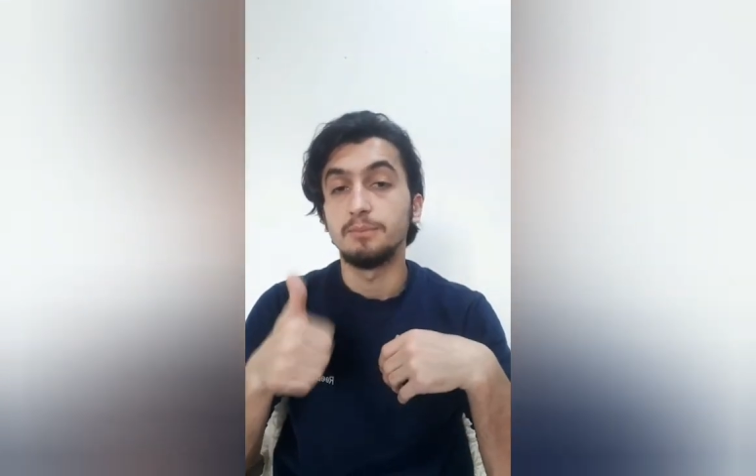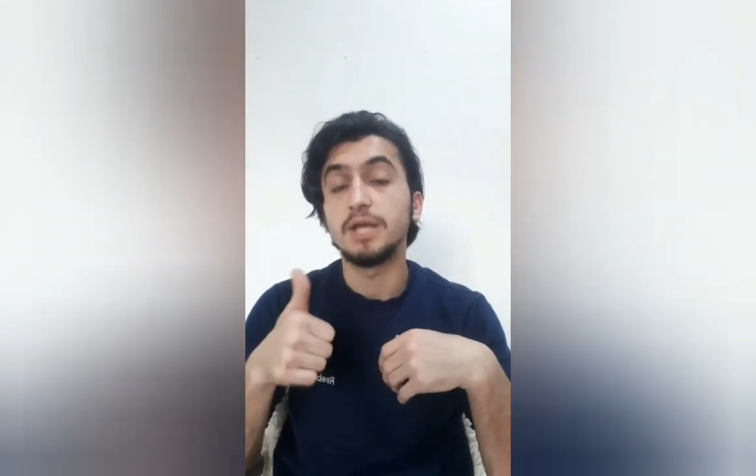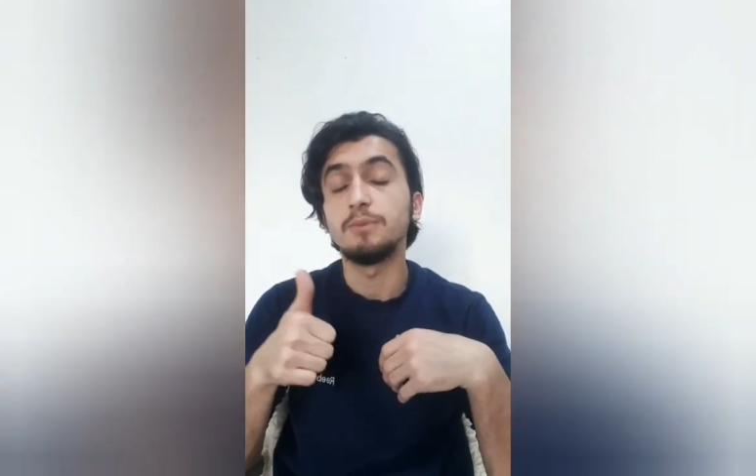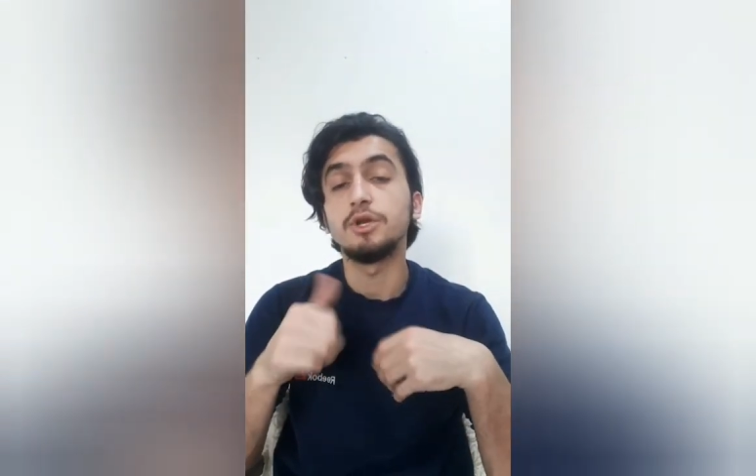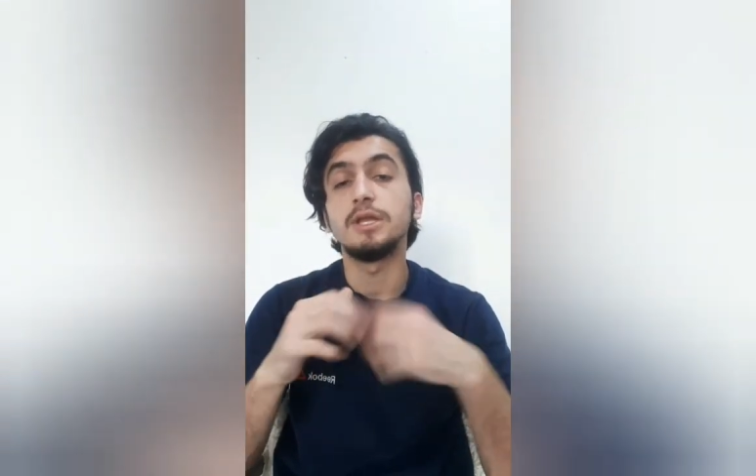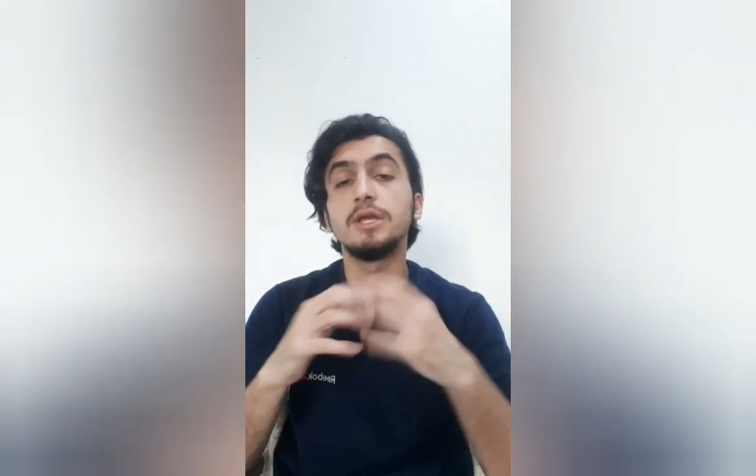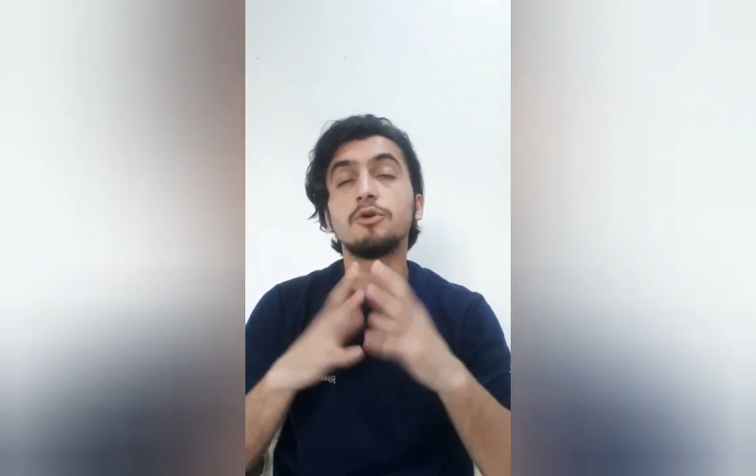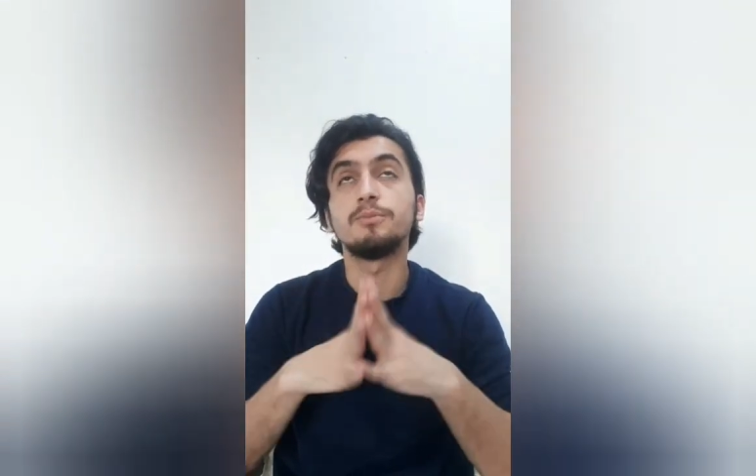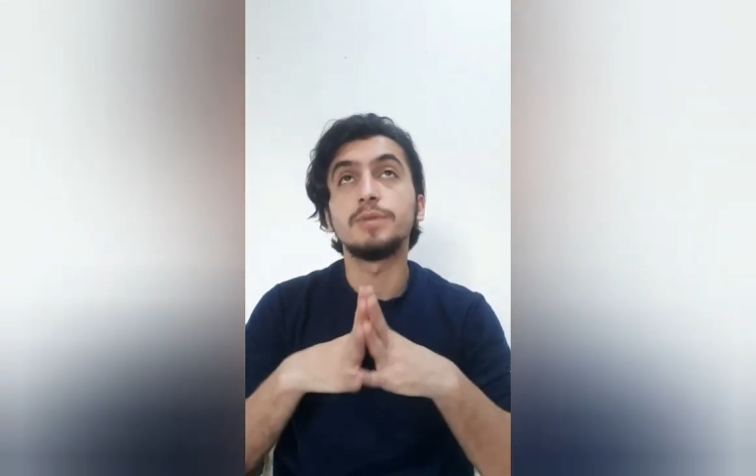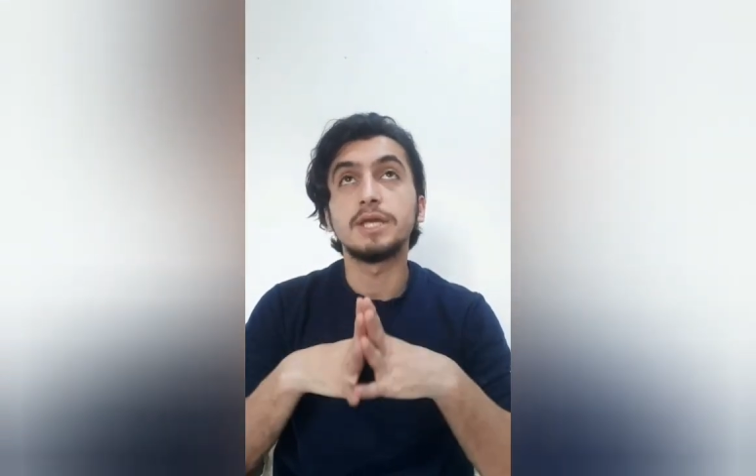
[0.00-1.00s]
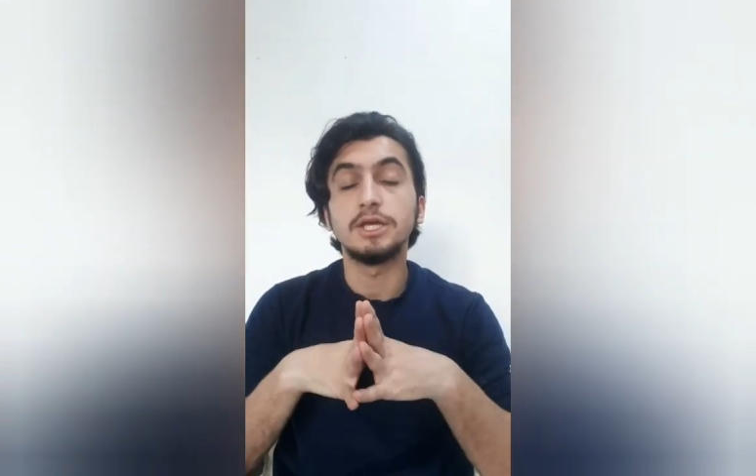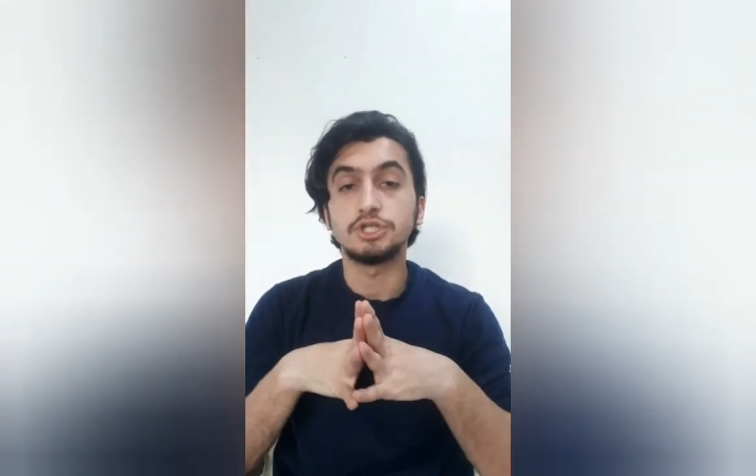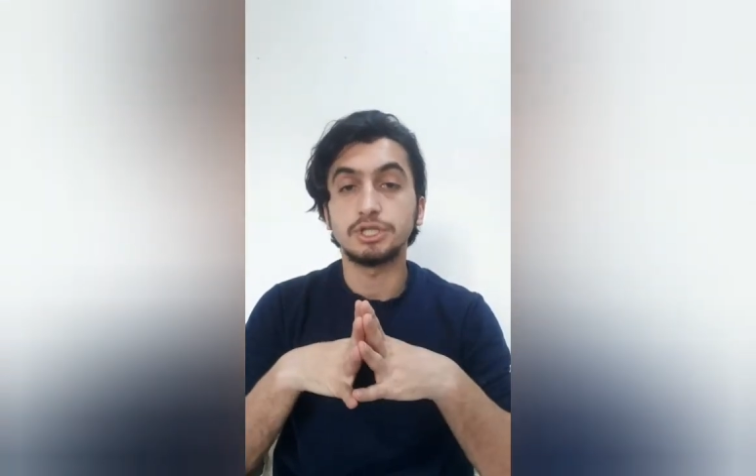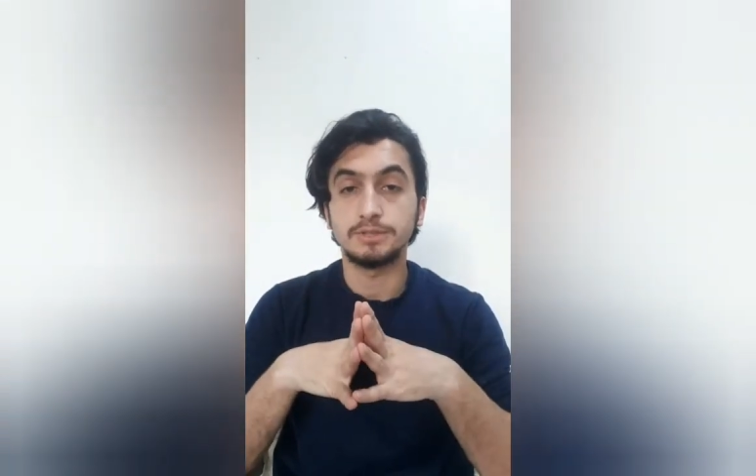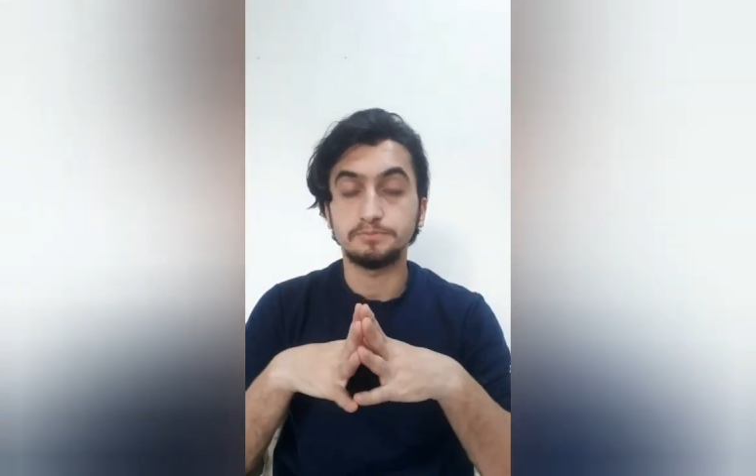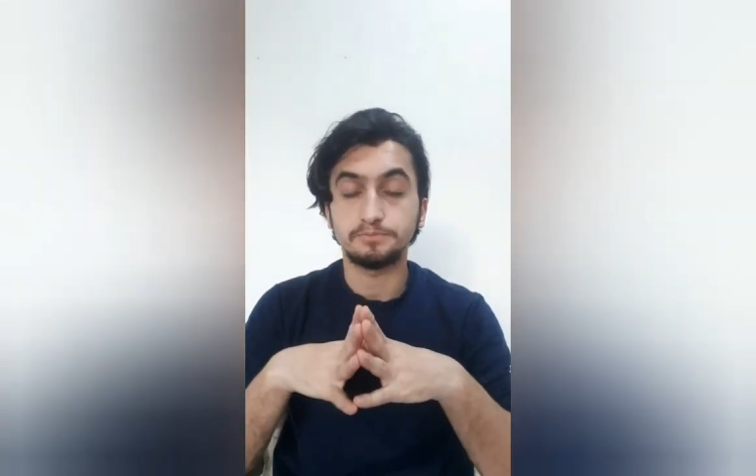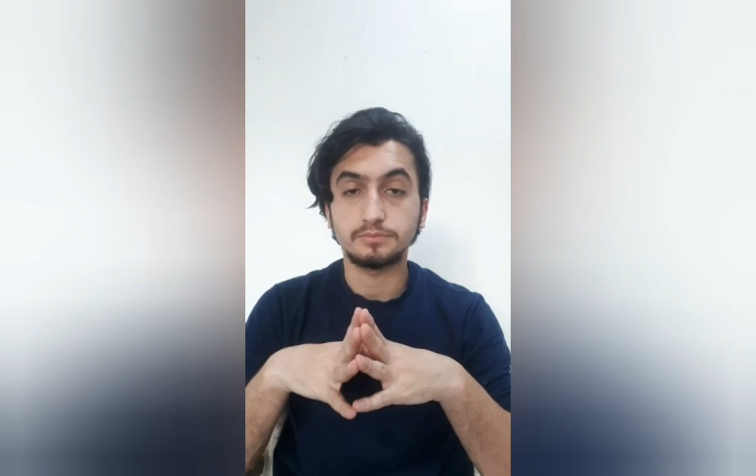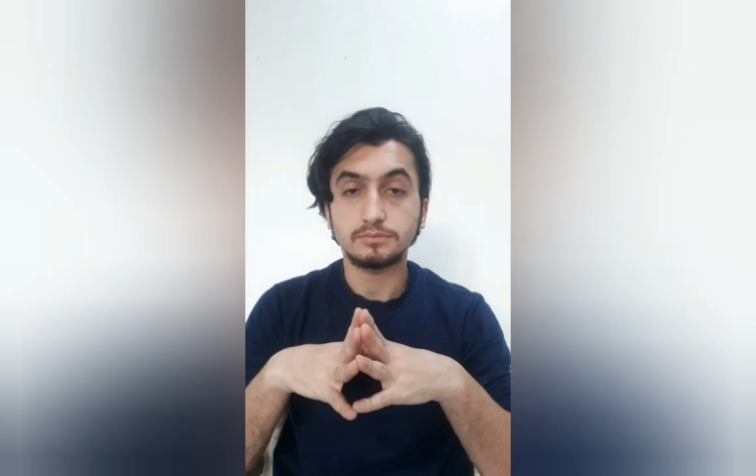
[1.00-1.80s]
Pulmonary complication,